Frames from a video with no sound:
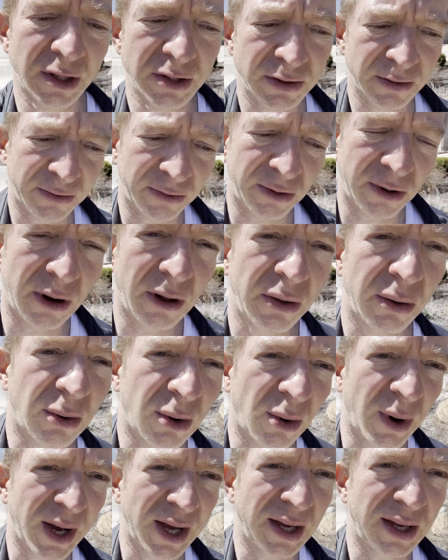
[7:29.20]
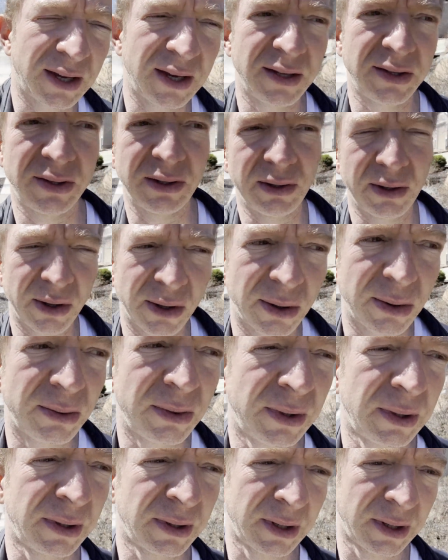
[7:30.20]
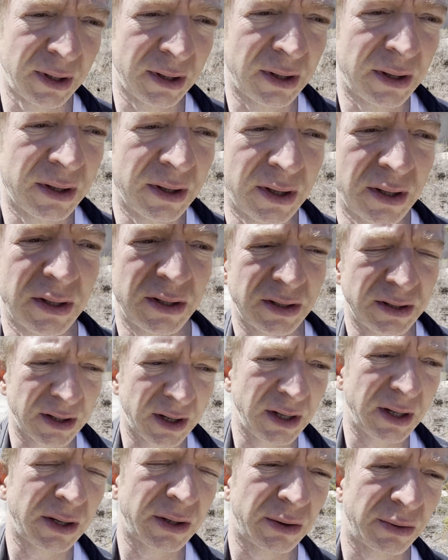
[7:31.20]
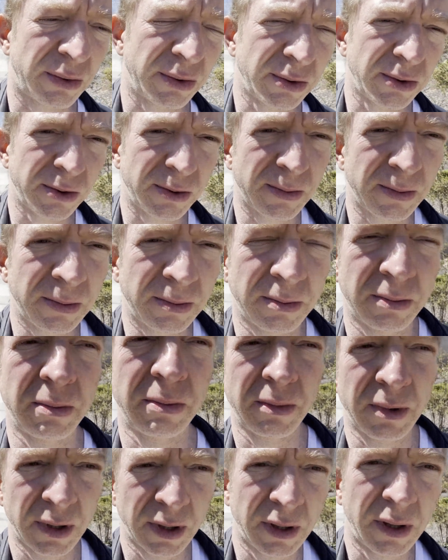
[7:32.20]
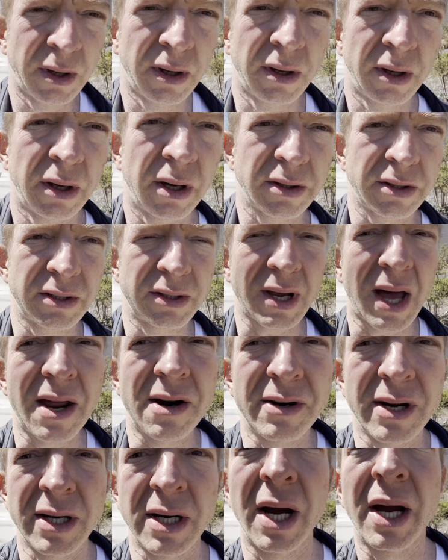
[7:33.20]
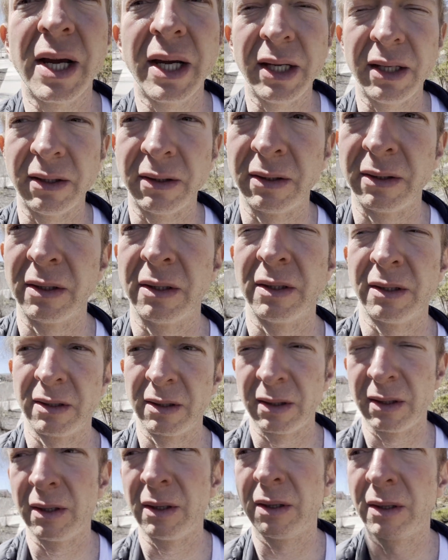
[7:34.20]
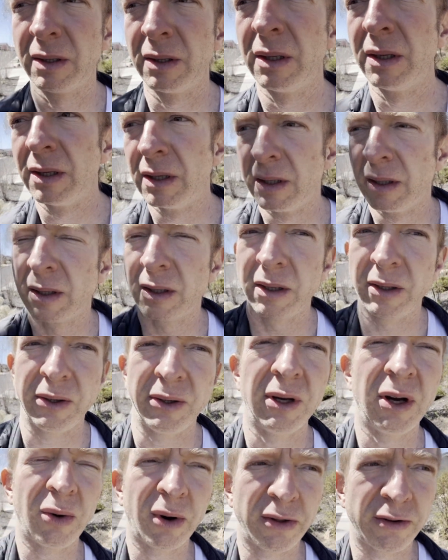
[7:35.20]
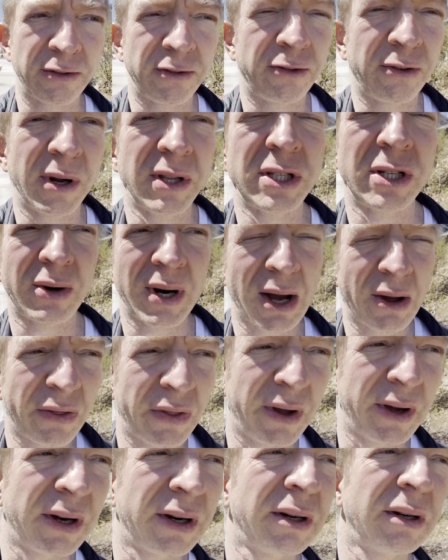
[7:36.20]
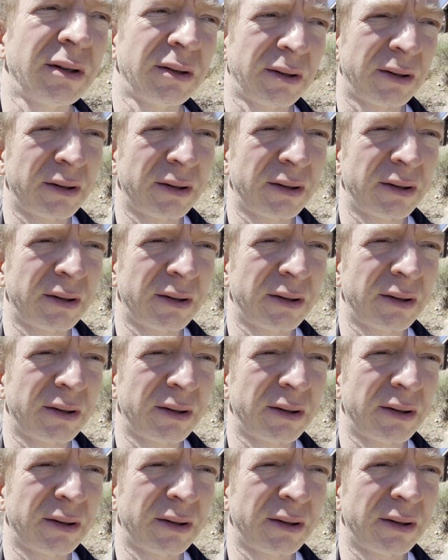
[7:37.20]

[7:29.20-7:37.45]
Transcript: So for all the quiet kids alone, sitting in a room on Saturday night, you know, while their friends are out there